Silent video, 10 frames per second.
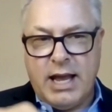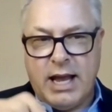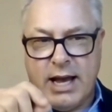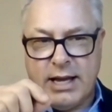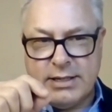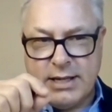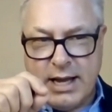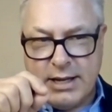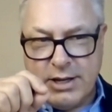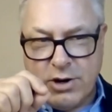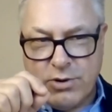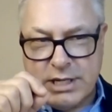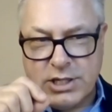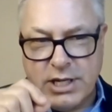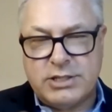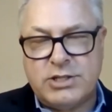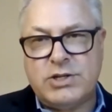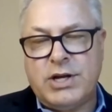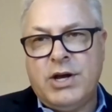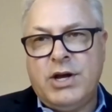And, and you know, it,
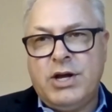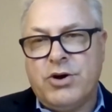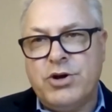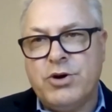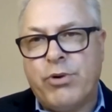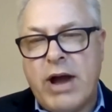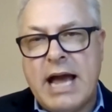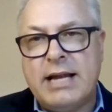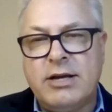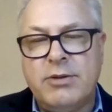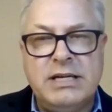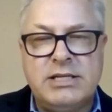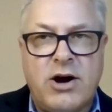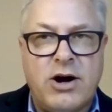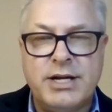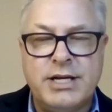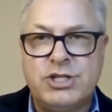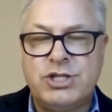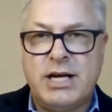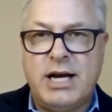it's, you know, your brand can be
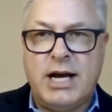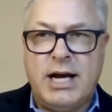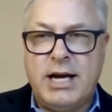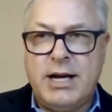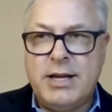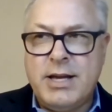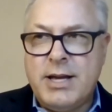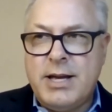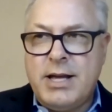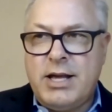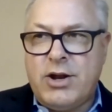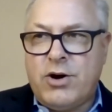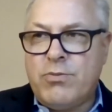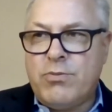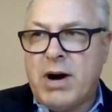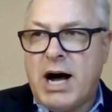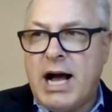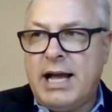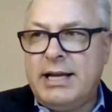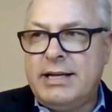tarnished, uh, you know,
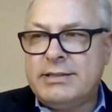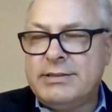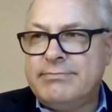by